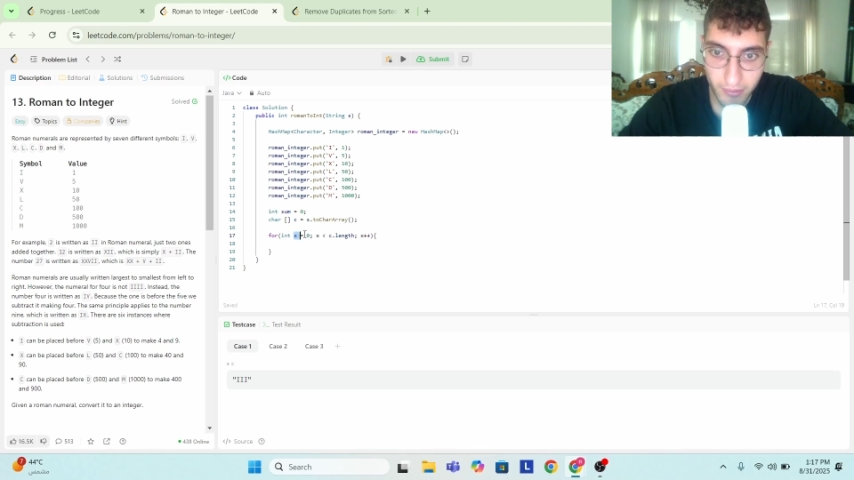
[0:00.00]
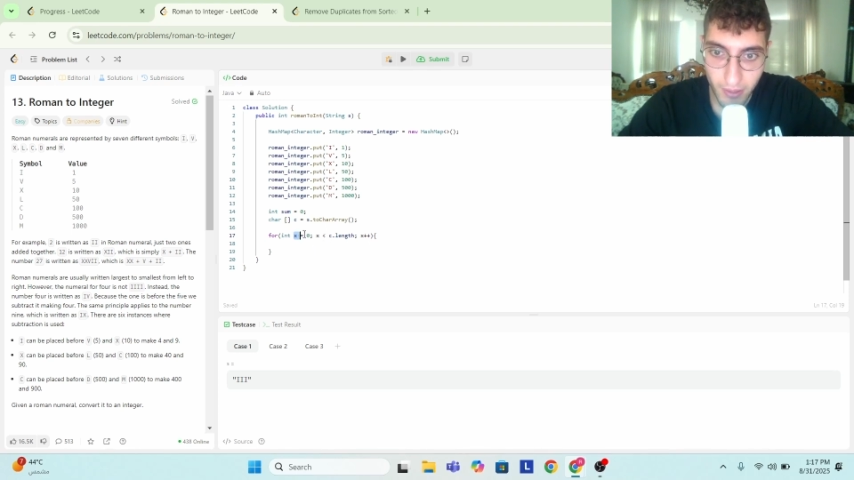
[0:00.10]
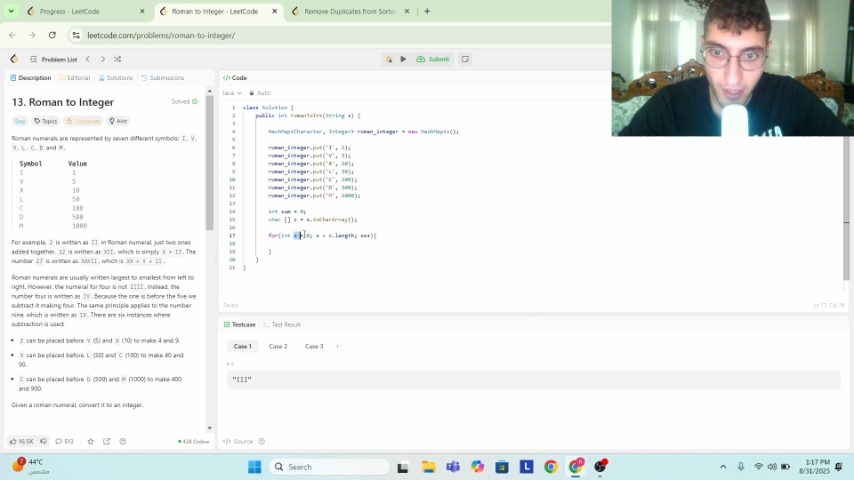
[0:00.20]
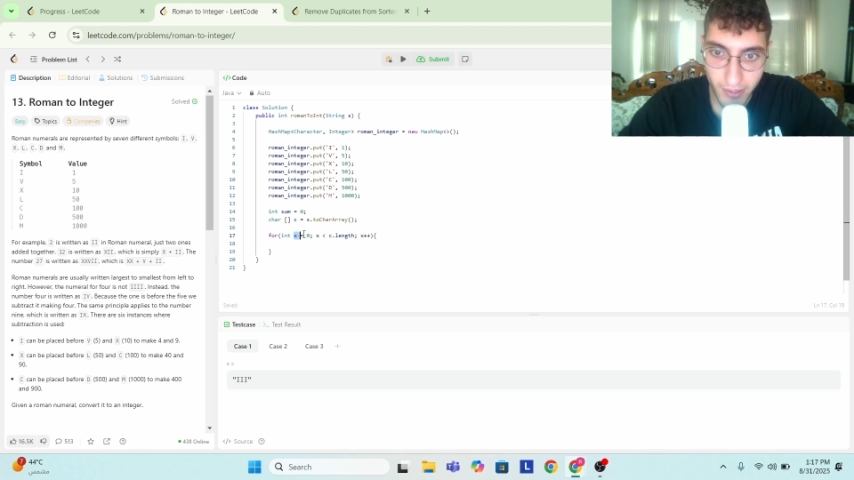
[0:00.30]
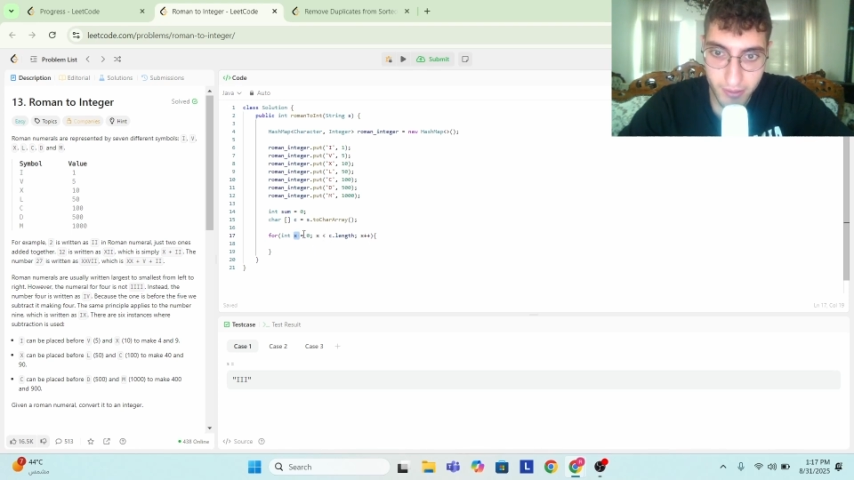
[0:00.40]

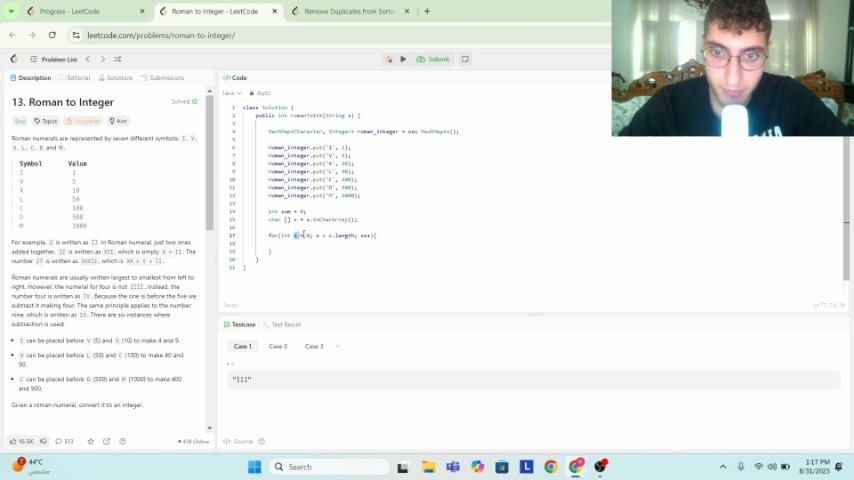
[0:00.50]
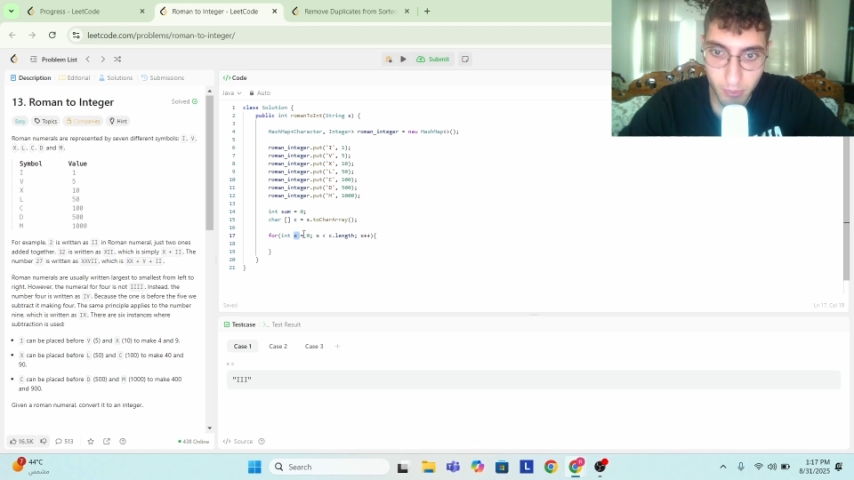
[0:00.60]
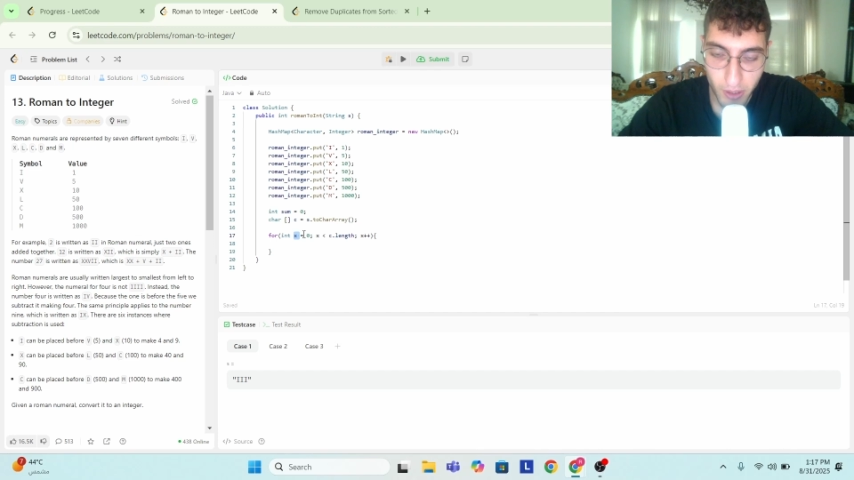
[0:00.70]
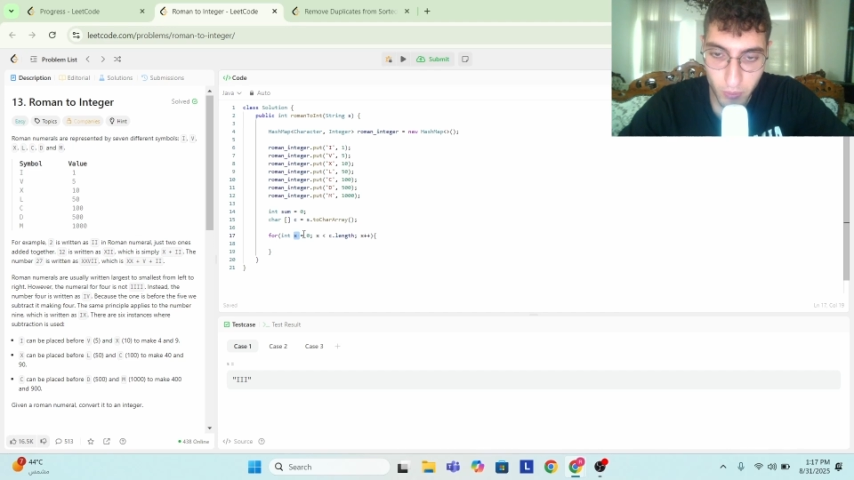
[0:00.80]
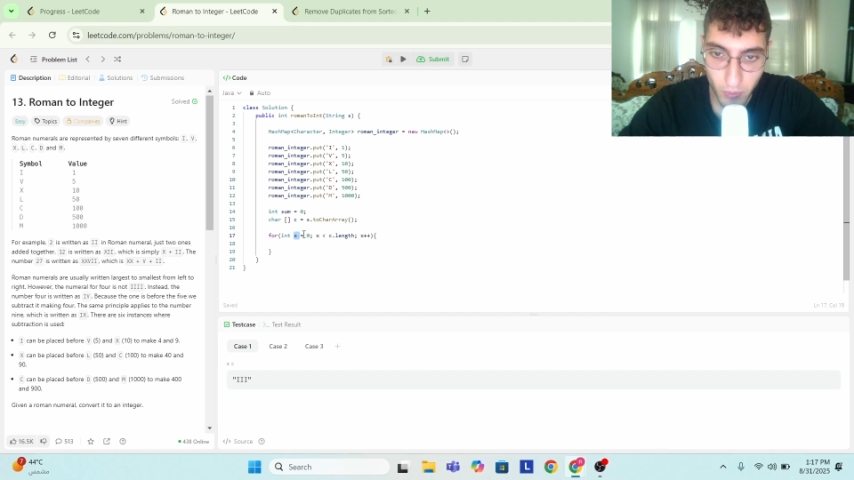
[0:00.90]
x
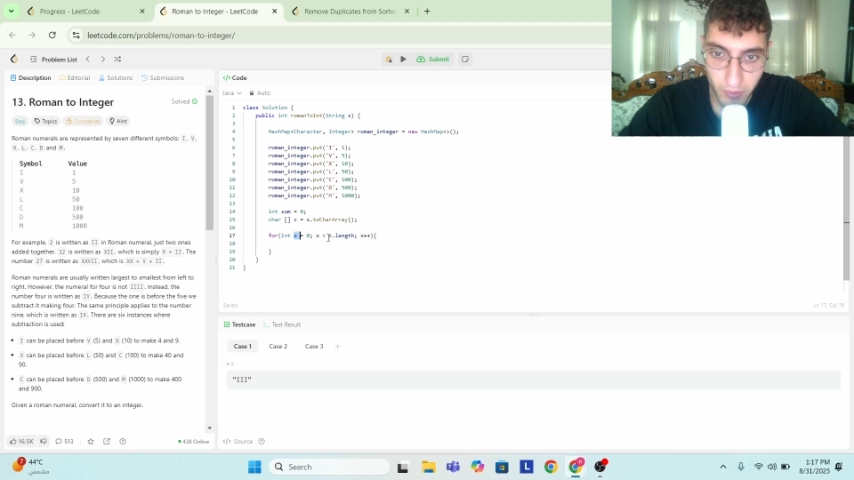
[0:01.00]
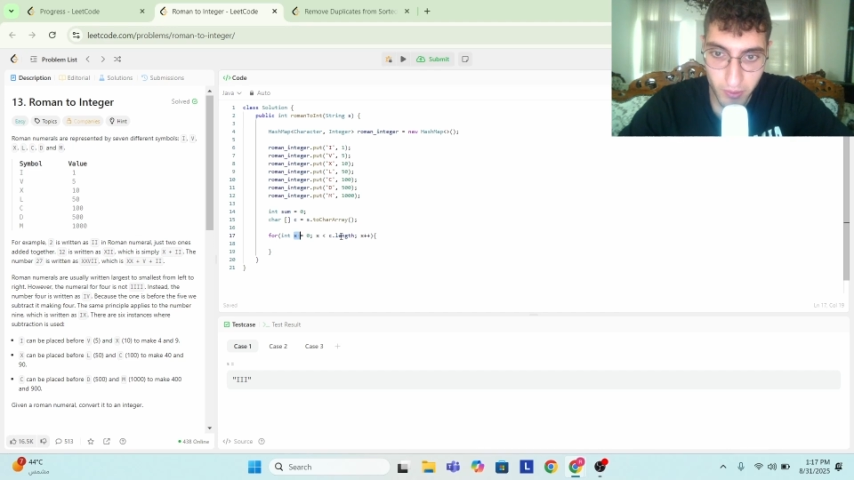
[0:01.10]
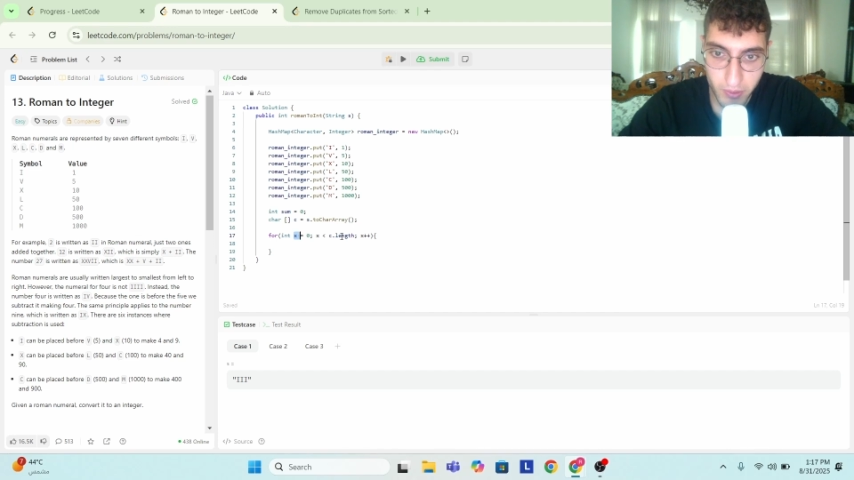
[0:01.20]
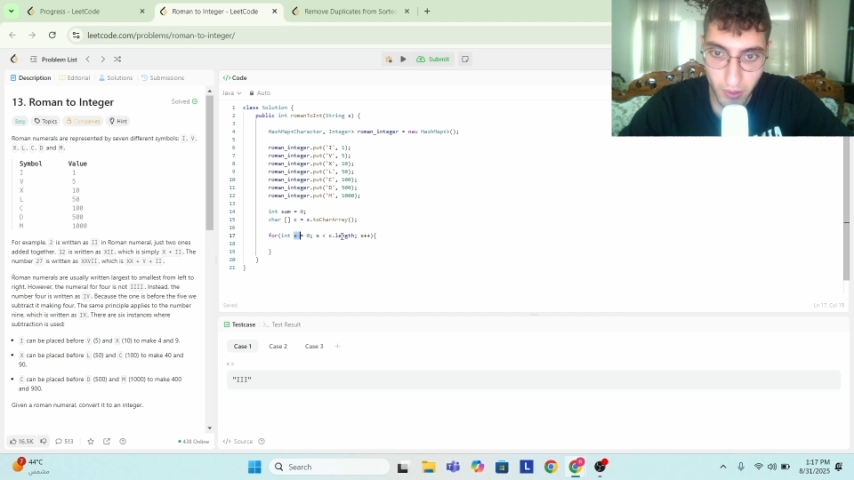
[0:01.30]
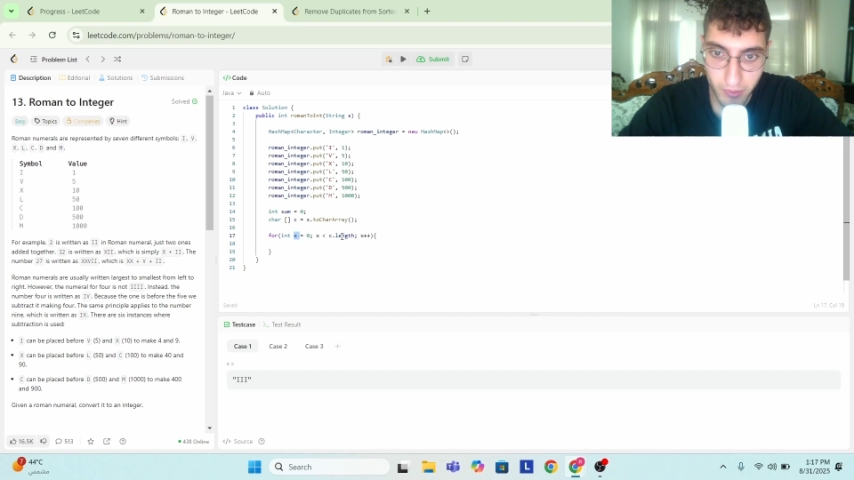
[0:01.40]
plus 1 does not